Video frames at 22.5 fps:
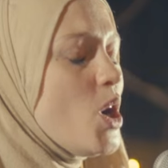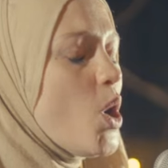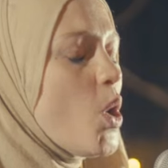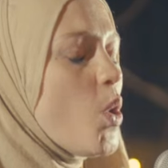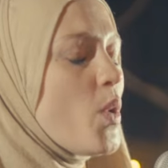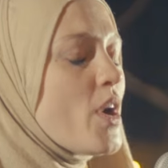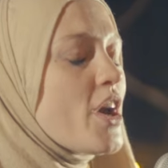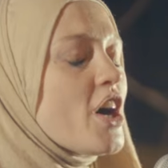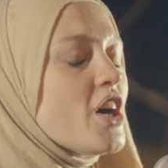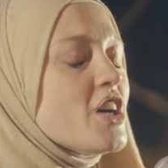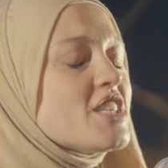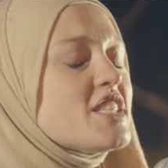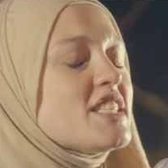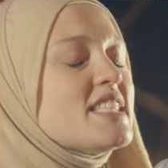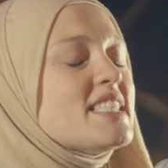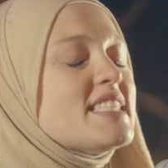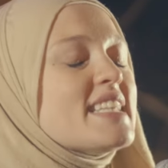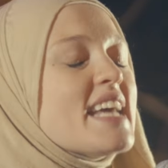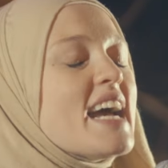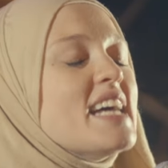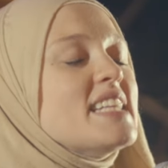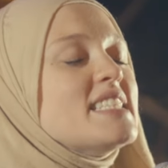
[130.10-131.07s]
We are
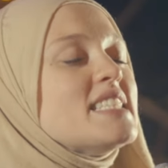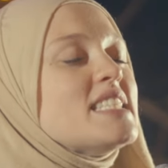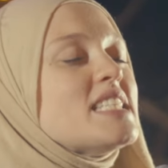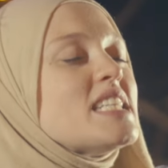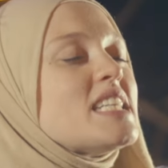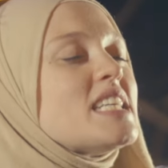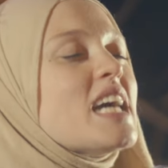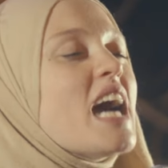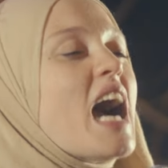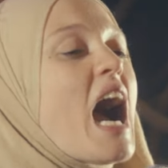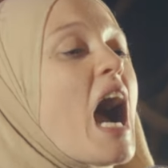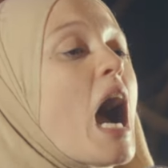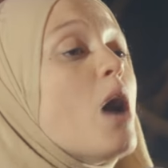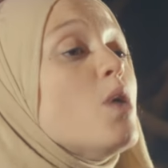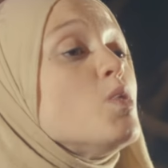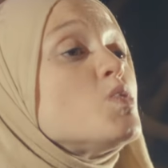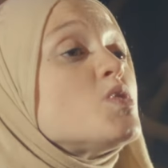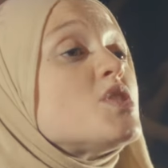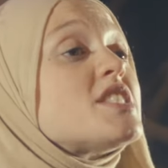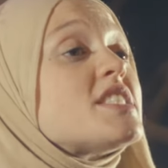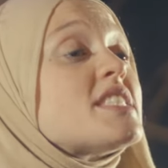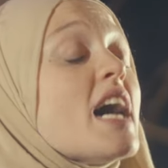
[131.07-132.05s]
standing
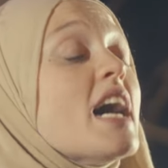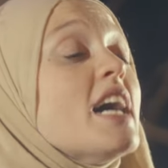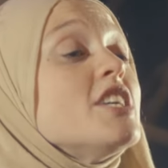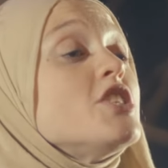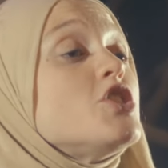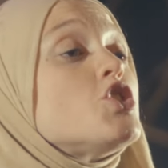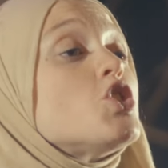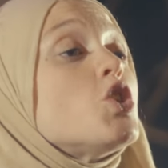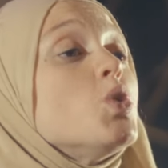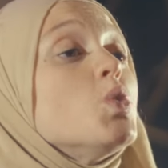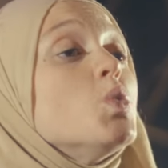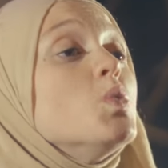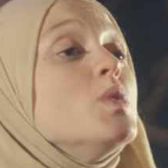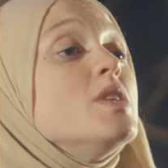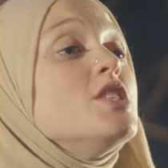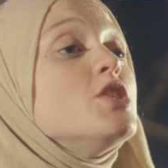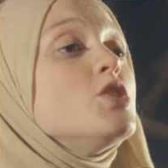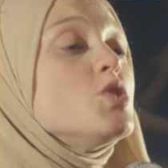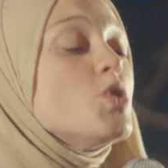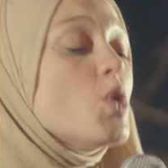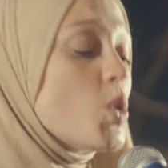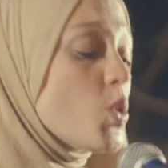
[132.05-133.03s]
outside your
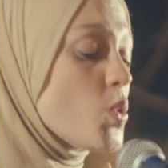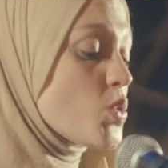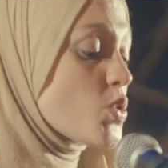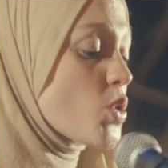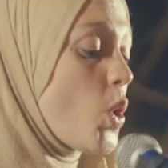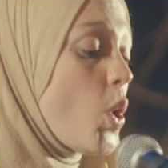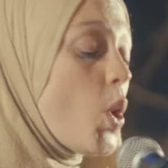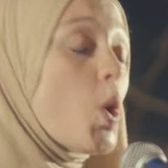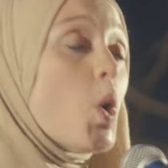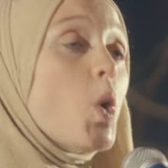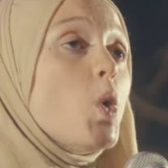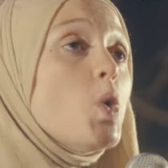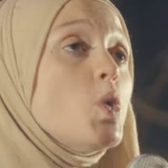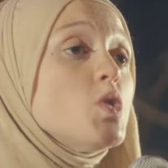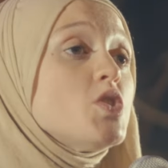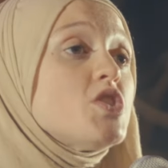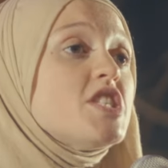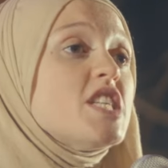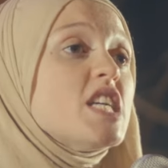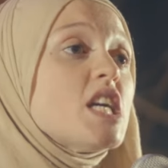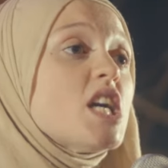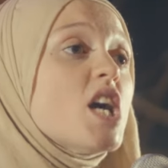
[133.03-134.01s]
windows,
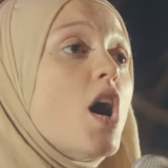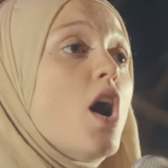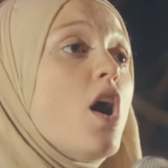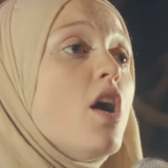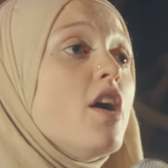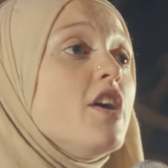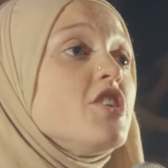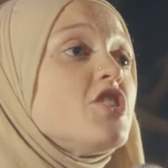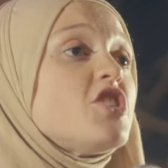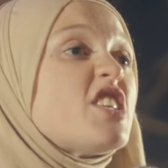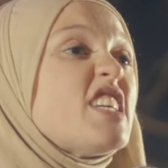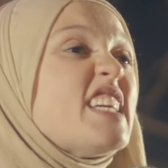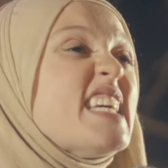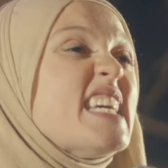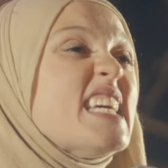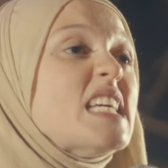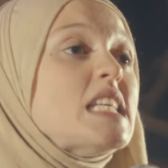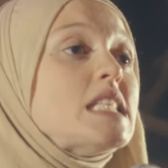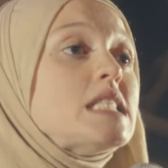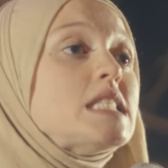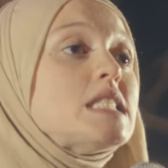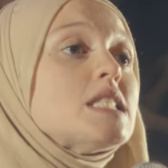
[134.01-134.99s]
holding our
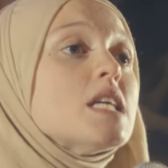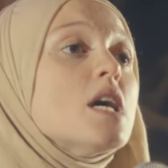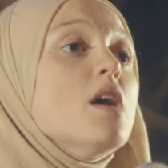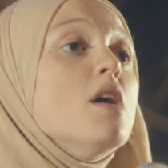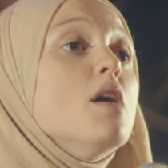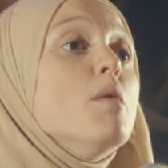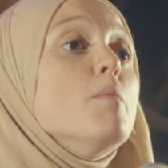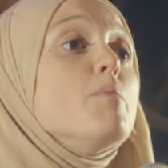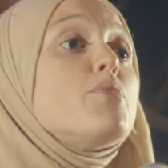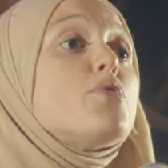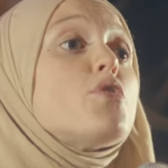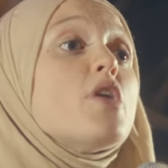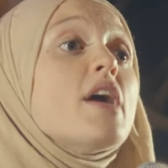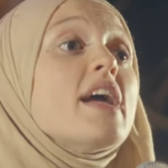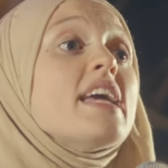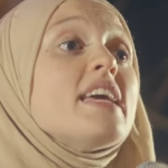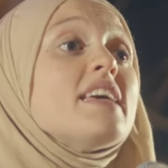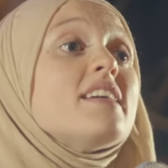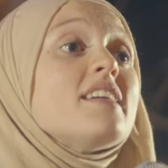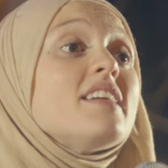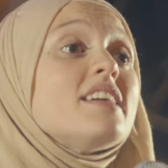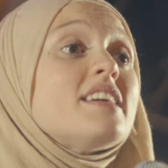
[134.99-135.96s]
kids,
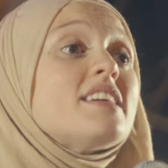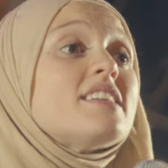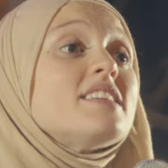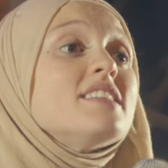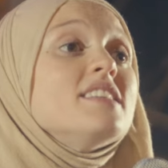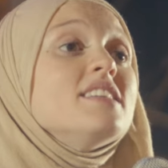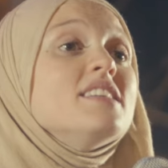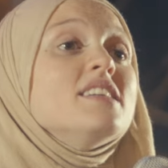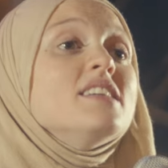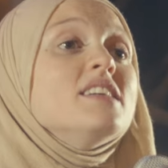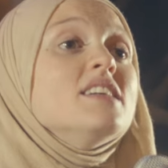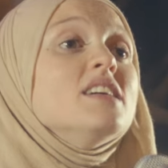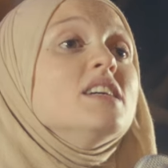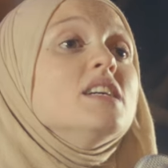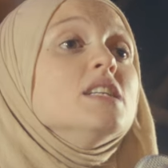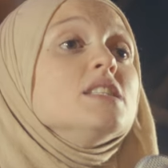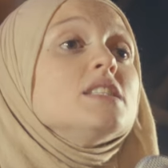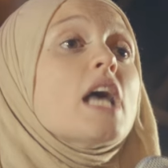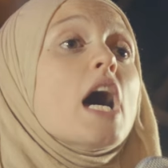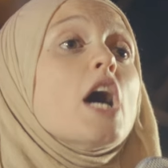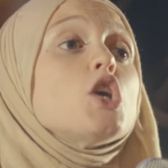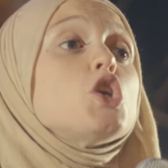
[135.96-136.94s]
praying
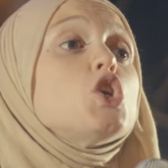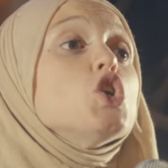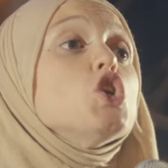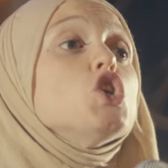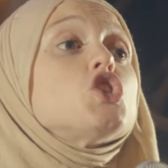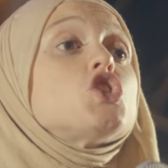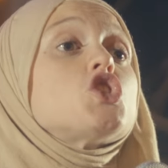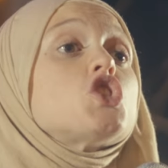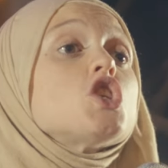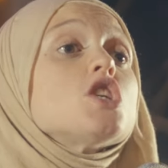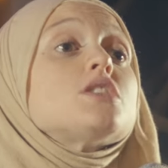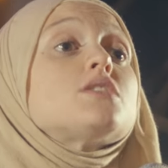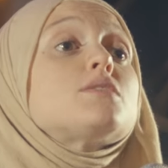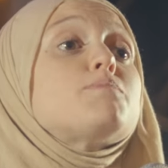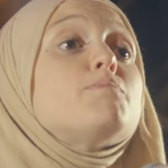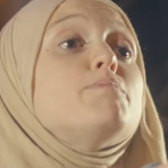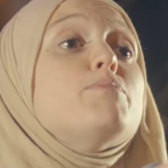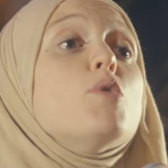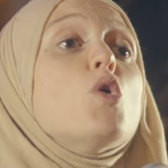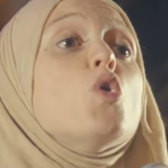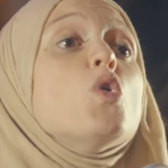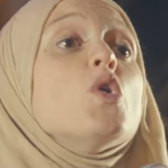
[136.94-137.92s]
that you'll
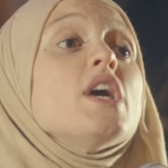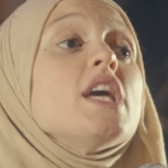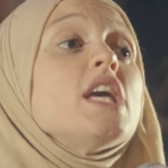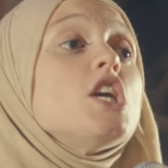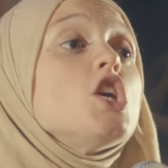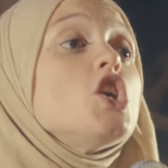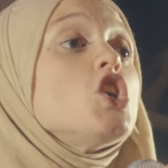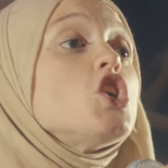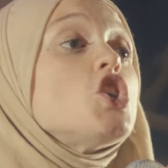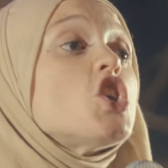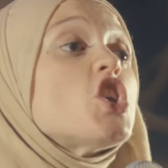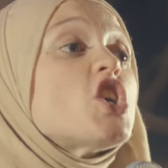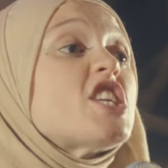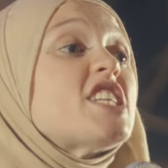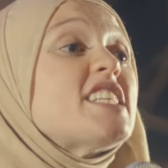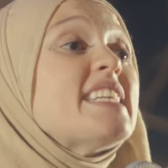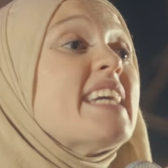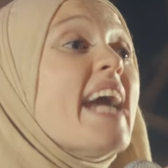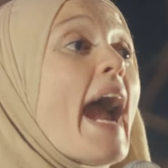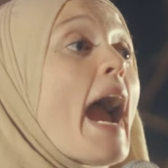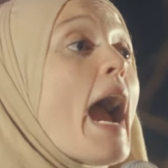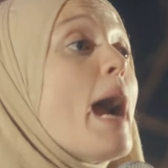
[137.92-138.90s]
just point your
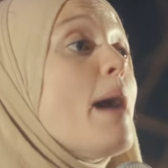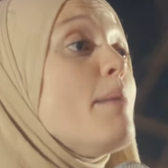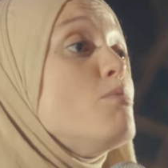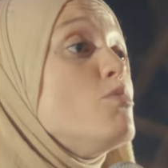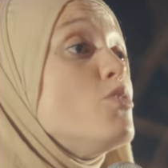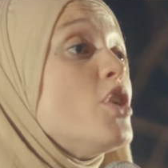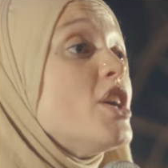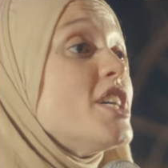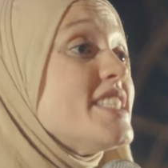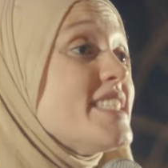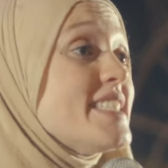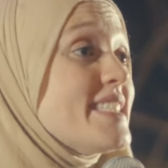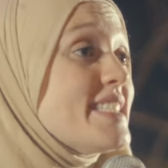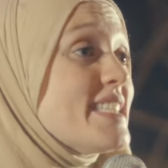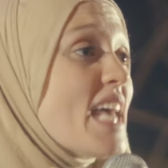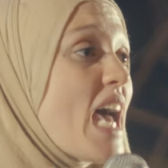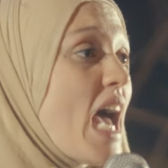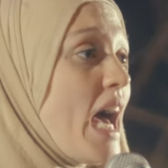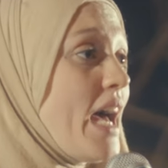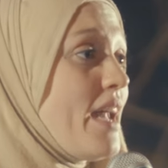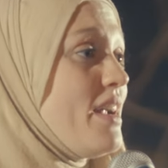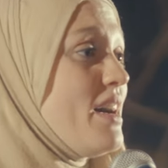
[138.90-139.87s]
cameras
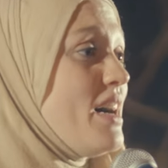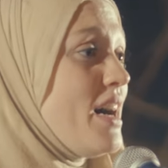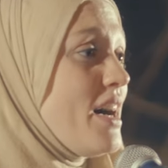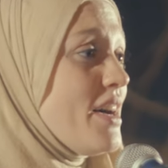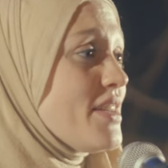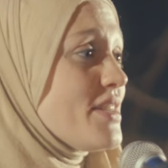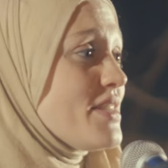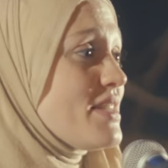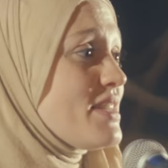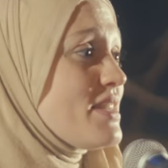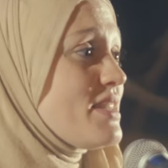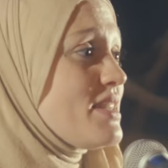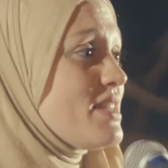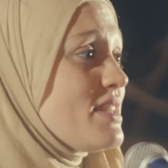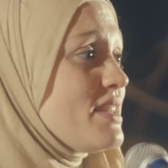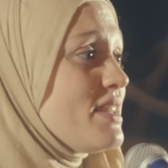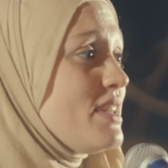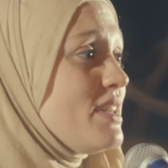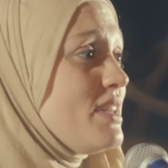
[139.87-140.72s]
at us.